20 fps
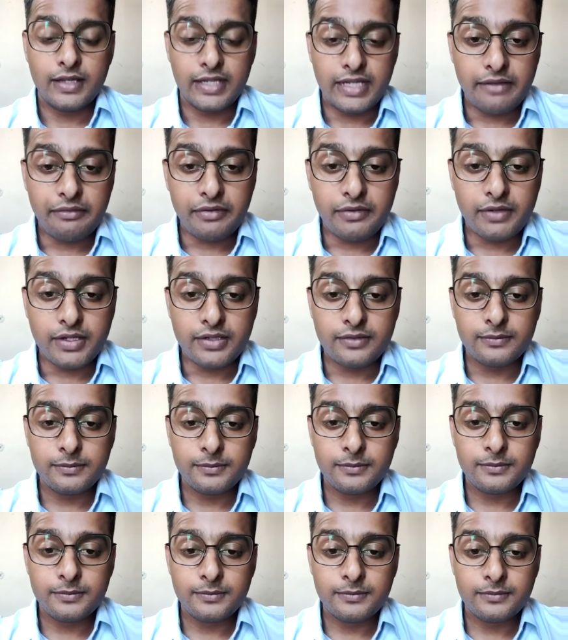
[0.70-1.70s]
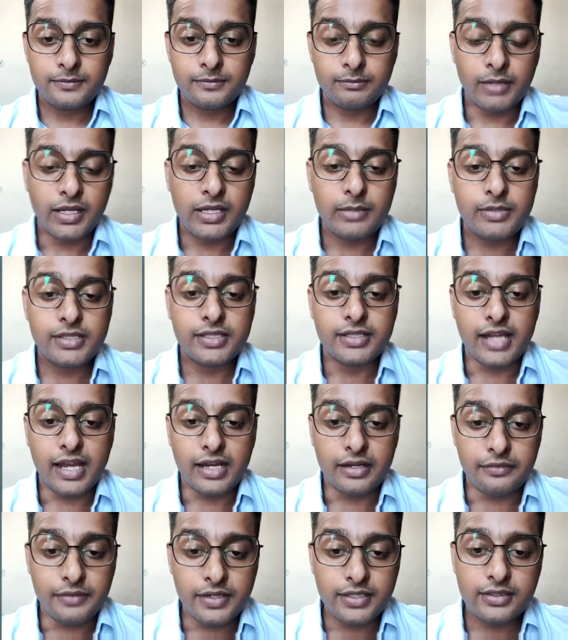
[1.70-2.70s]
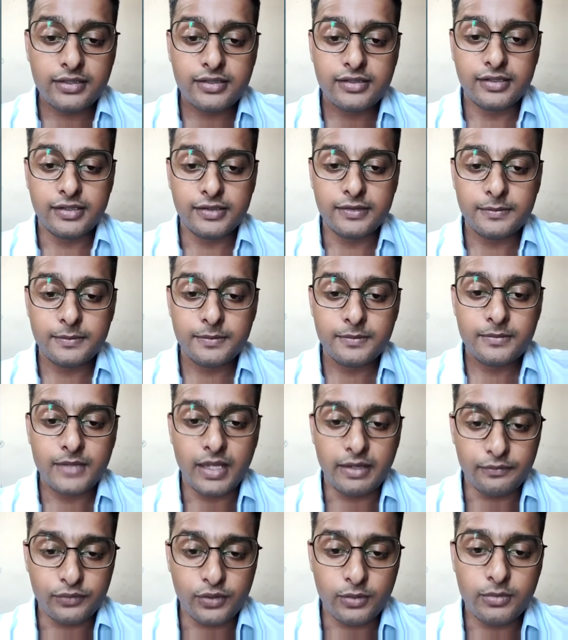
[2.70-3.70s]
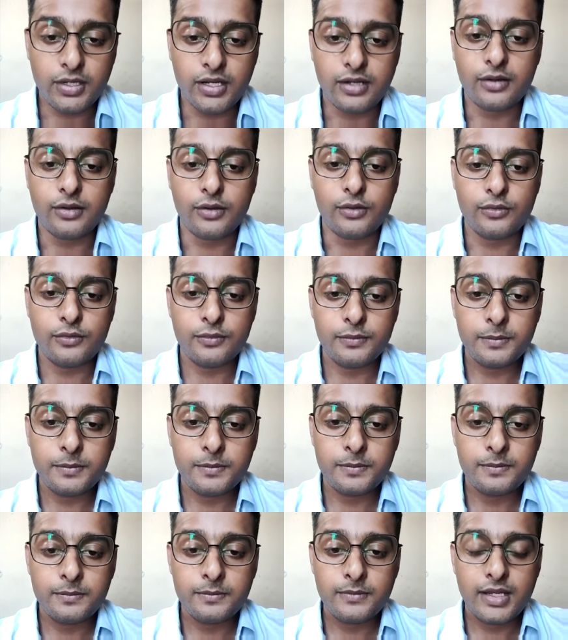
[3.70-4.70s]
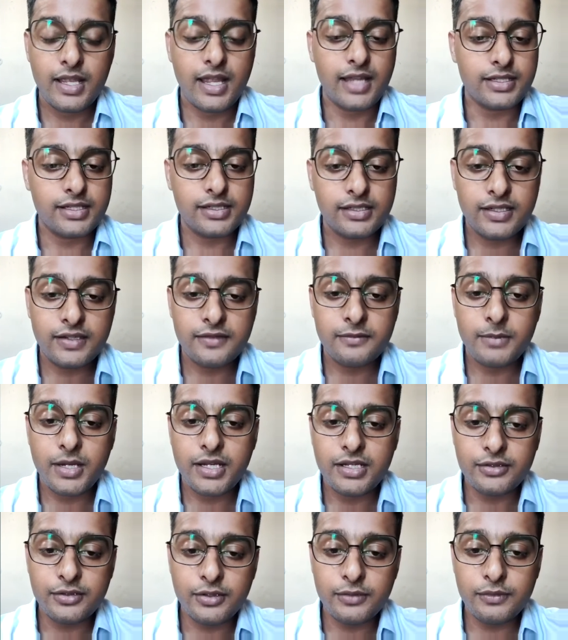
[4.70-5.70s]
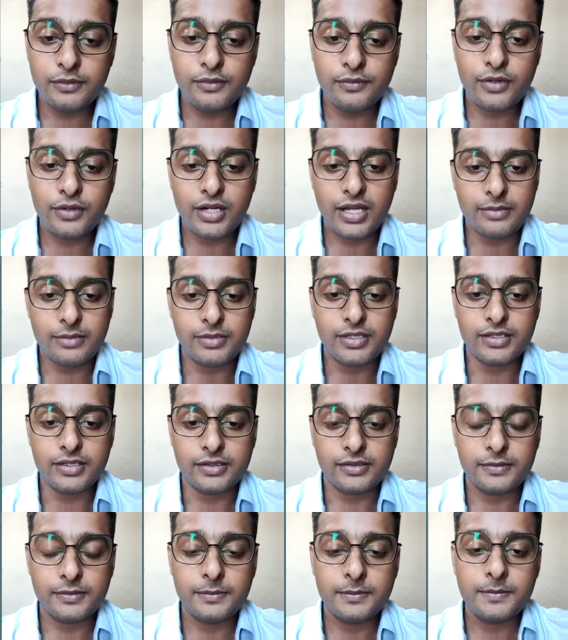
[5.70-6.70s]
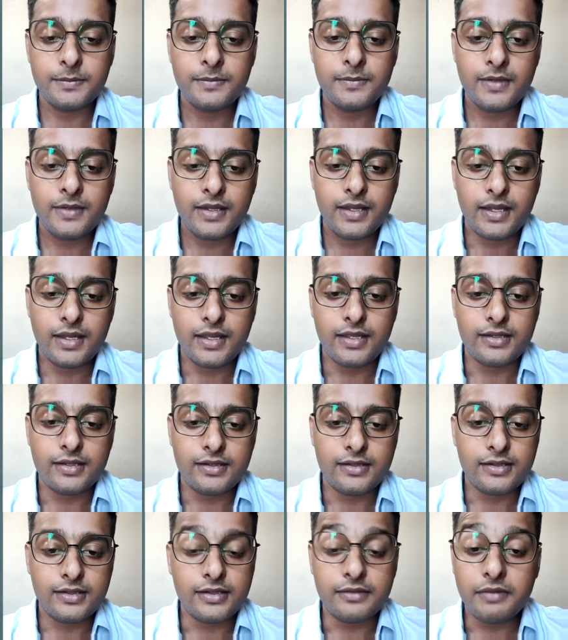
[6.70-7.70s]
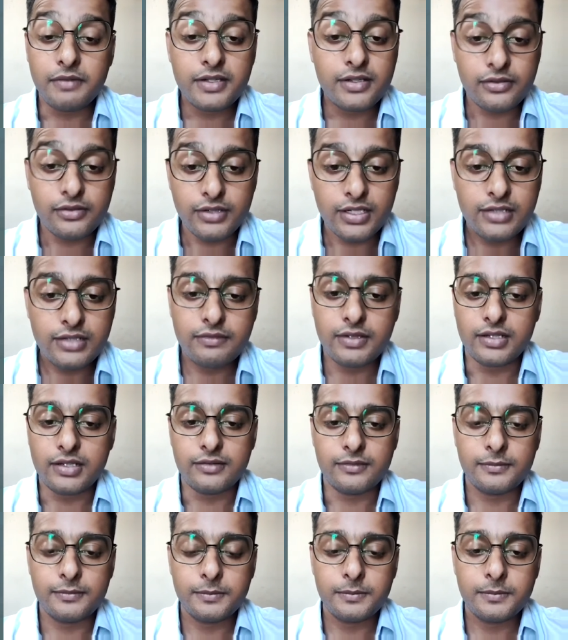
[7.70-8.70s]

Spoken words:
Hey everyone, my name is Raghvendra Singh. I'm from Lucknow. I just gave my interview for IBS and it went really well.